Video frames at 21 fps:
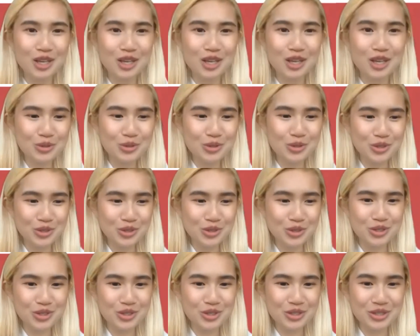to...
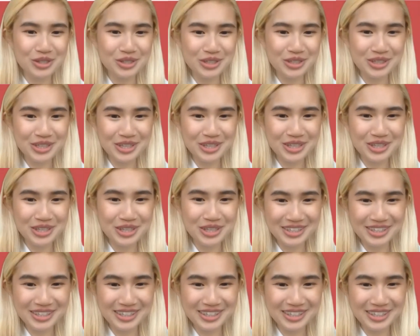
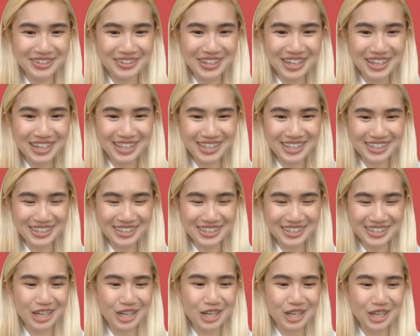Great, great.
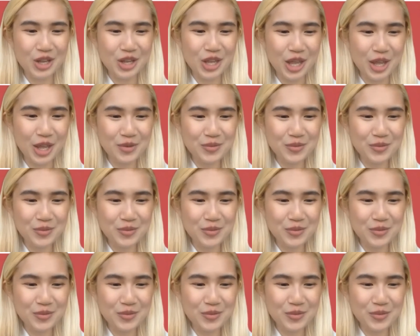Okay.